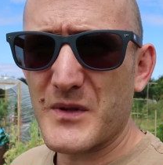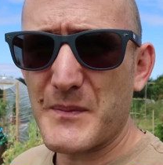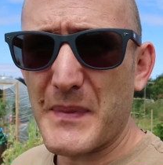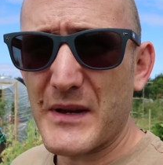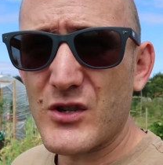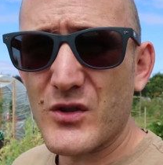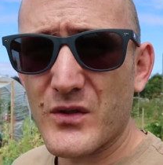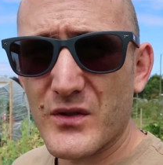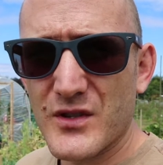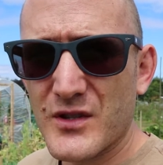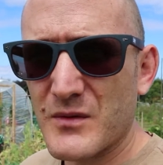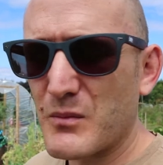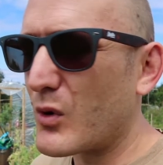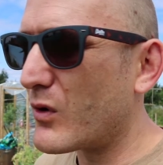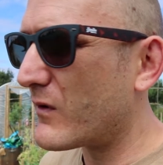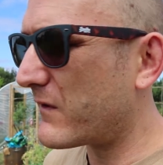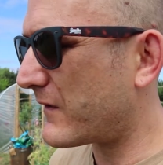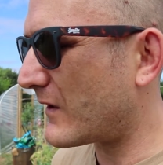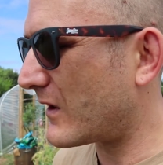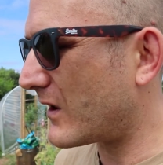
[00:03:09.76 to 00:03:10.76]
especially on a
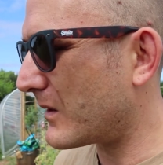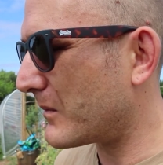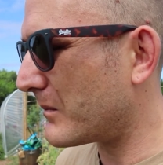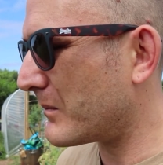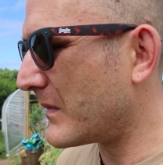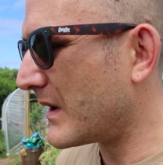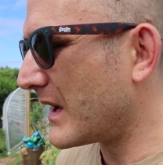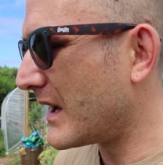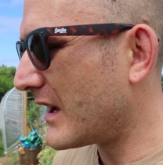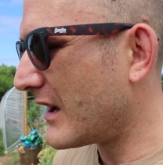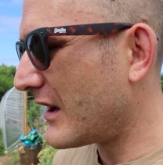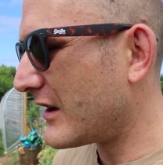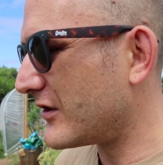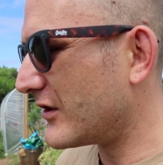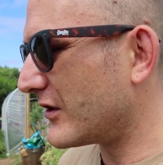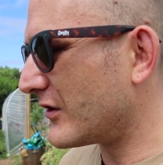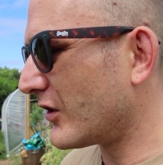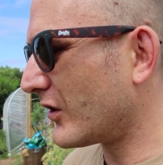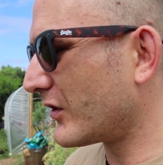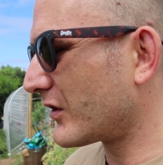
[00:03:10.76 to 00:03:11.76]
small farm,
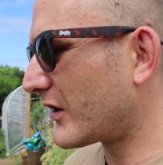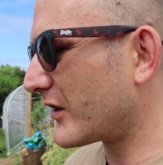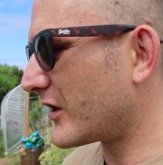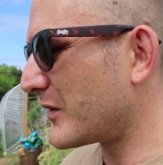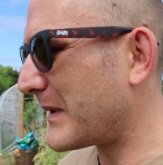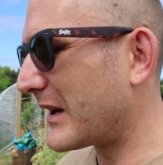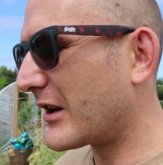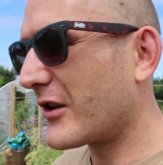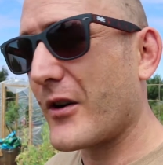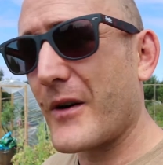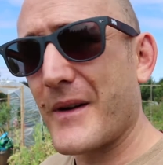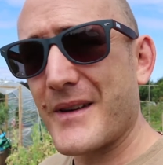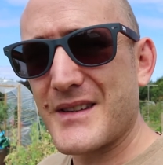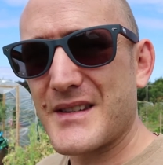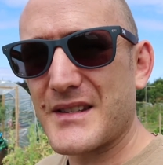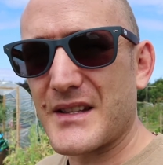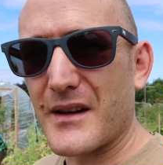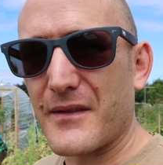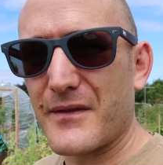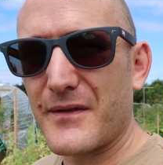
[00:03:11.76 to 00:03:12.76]
you're not going to be growing
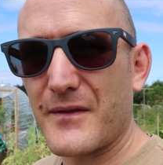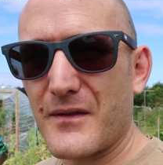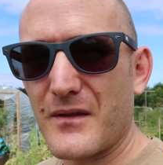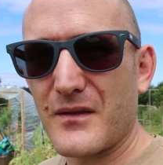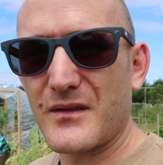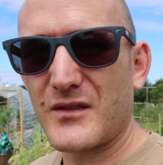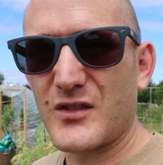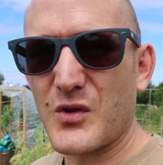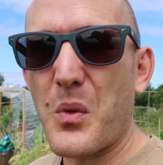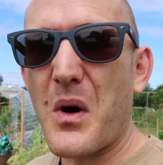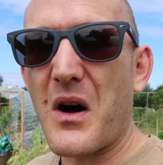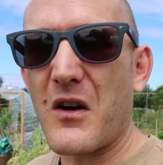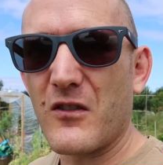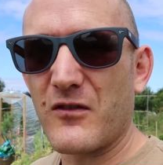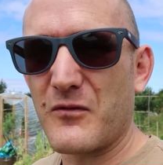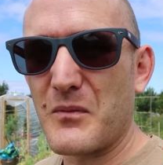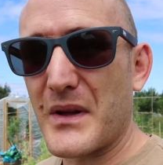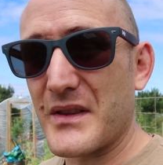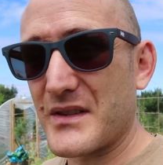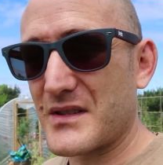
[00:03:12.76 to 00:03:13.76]
stuff
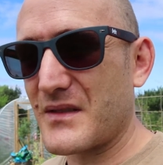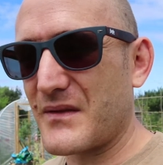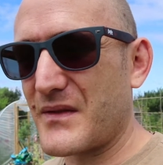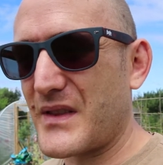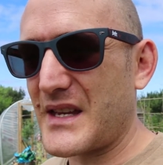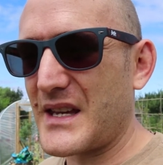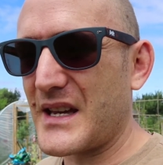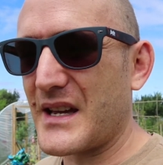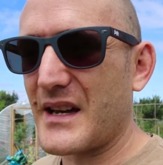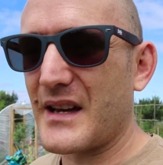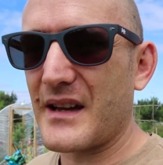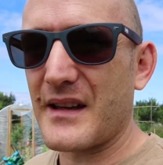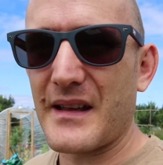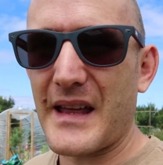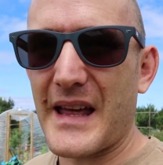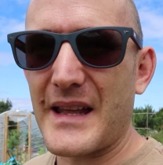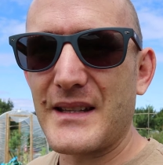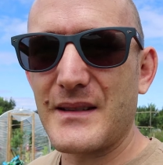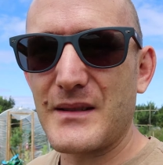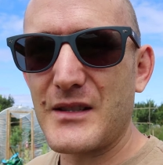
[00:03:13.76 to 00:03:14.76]
12 months of the year.
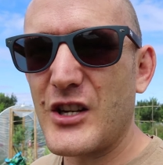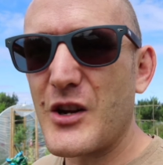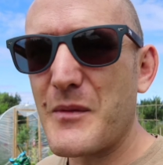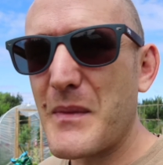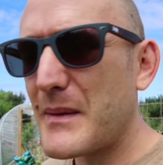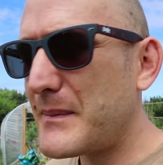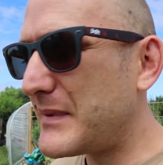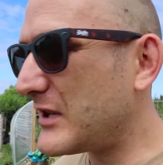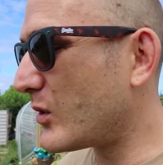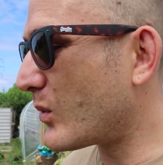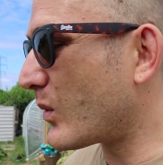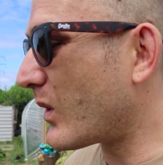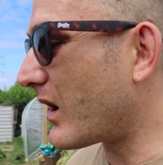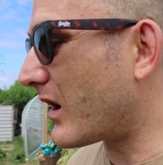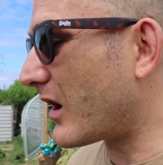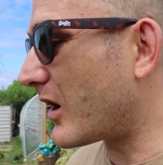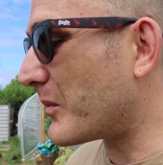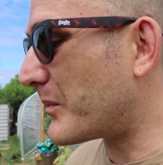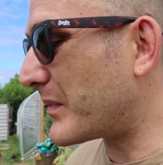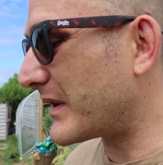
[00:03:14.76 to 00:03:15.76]
And you know, maybe you
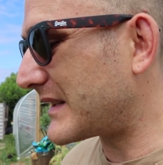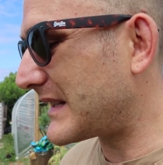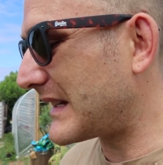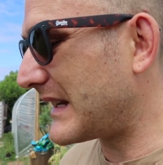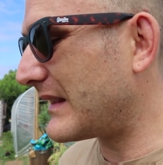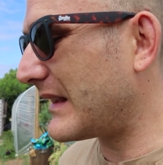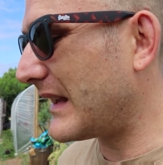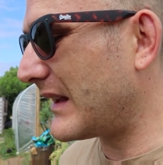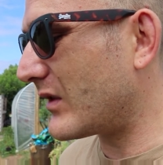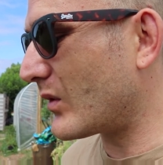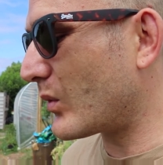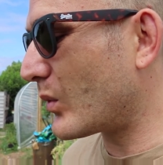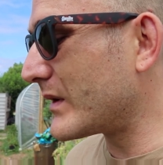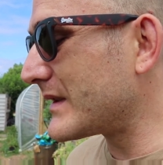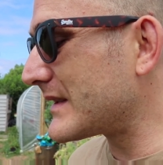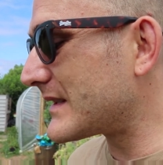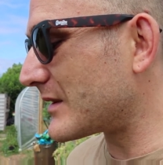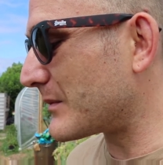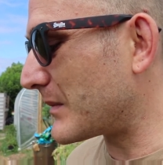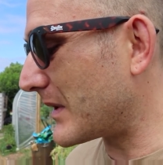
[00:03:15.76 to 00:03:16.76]
are, but in the
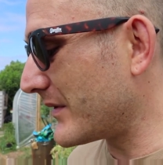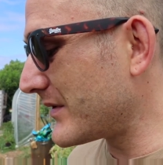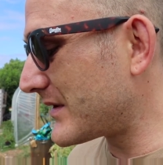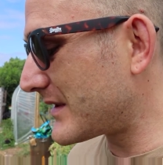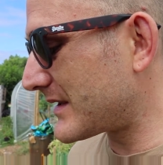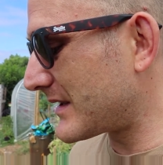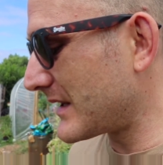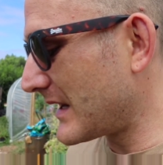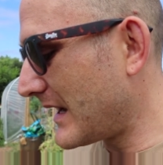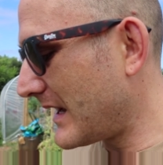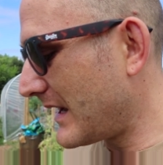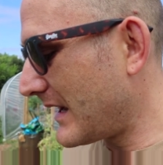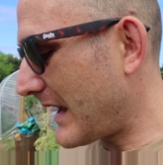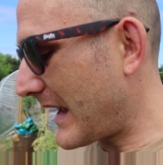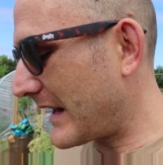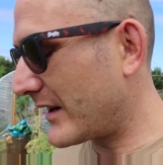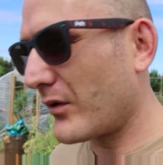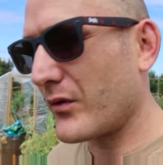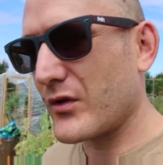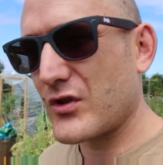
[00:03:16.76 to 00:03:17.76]
winter months
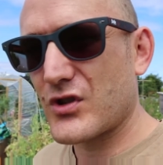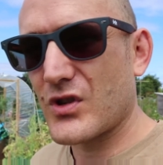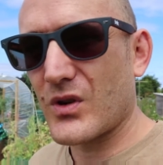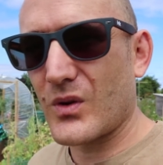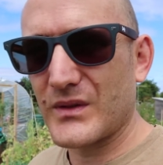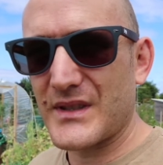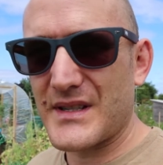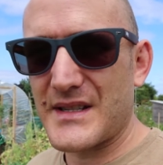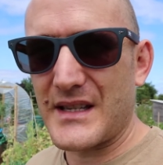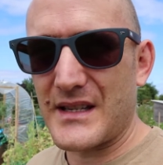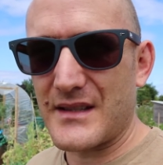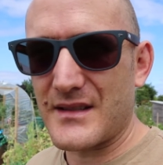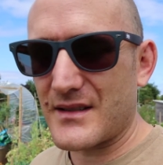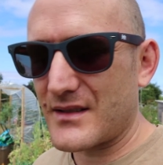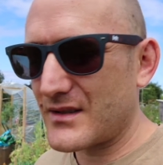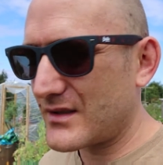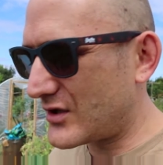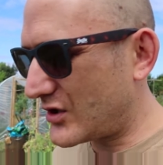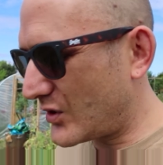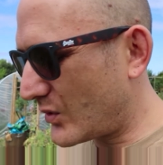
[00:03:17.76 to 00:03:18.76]
and on the shoulder
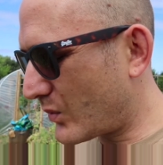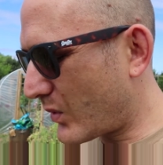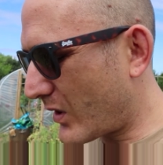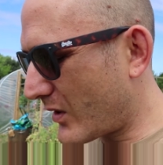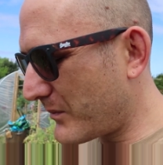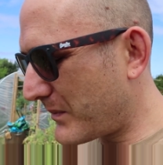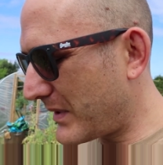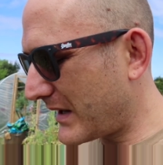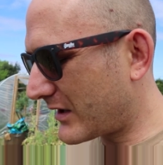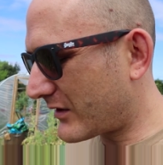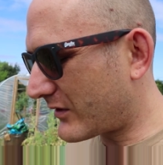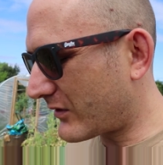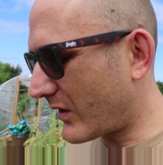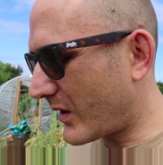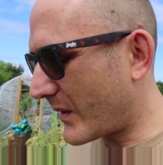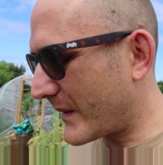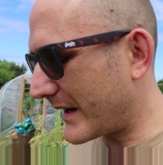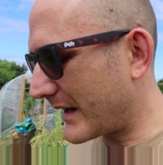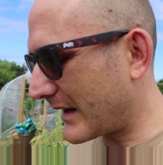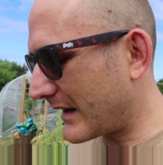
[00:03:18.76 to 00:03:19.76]
seasons, you won't be
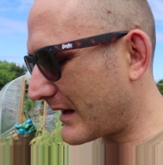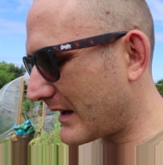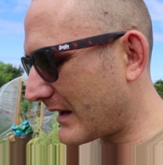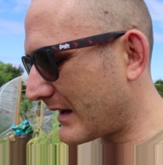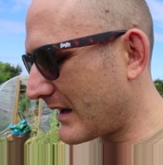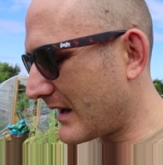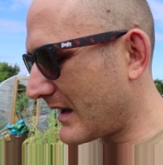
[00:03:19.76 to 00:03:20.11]
growing